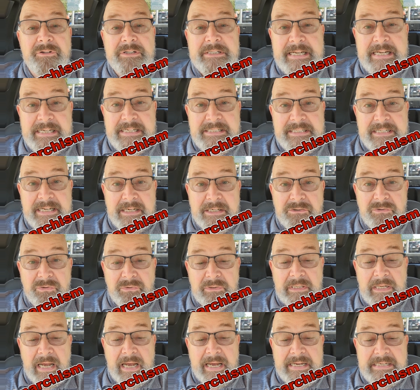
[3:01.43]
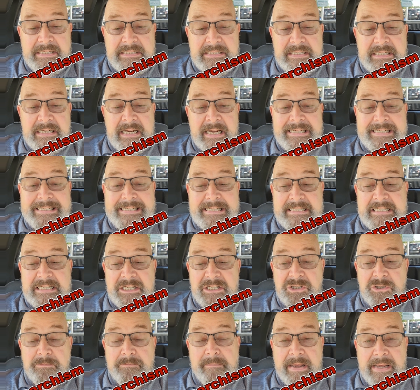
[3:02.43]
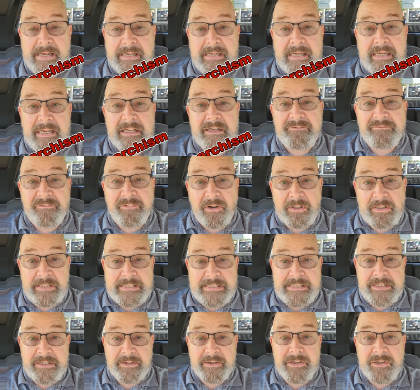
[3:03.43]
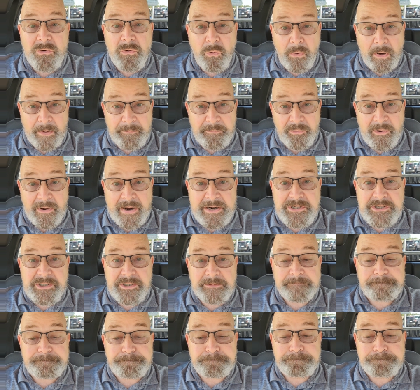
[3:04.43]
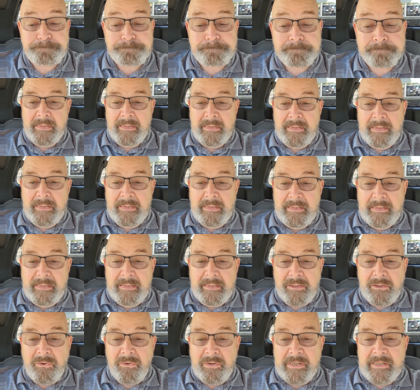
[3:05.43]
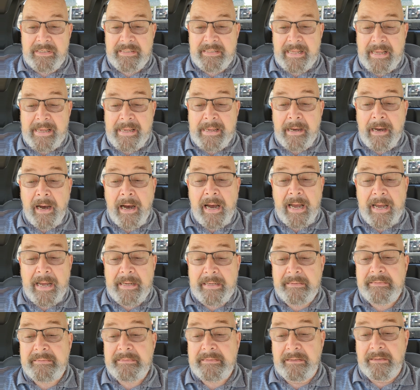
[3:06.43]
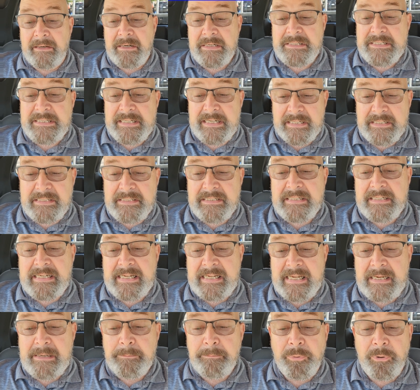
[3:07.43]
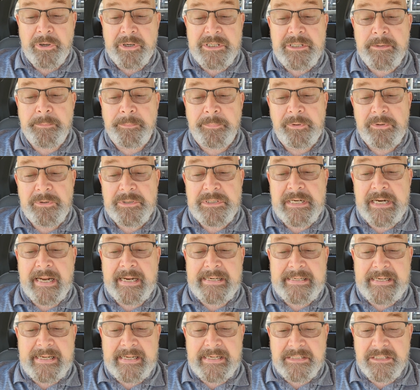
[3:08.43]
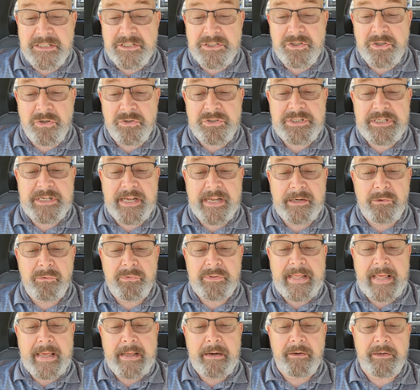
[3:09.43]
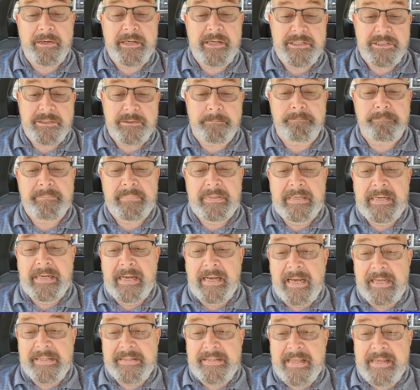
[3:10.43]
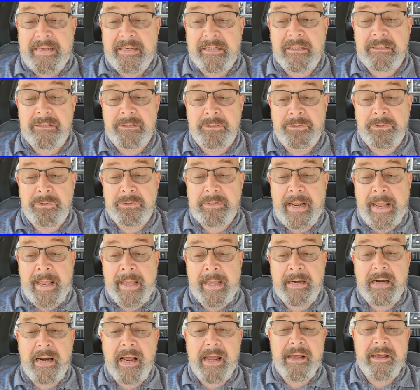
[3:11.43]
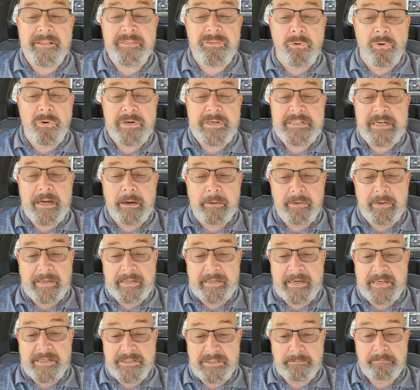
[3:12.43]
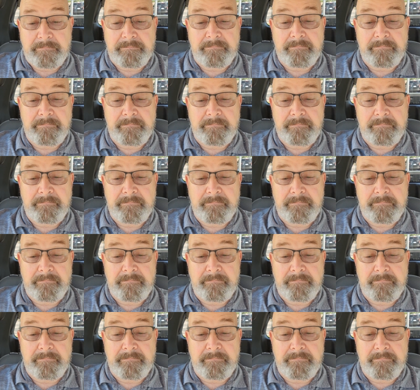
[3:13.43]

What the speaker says: decentralized decision-making and voluntary cooperation. According to the AI, there are 6 key principles and ideas associated with anarchism, and they include anti-authoritarianism.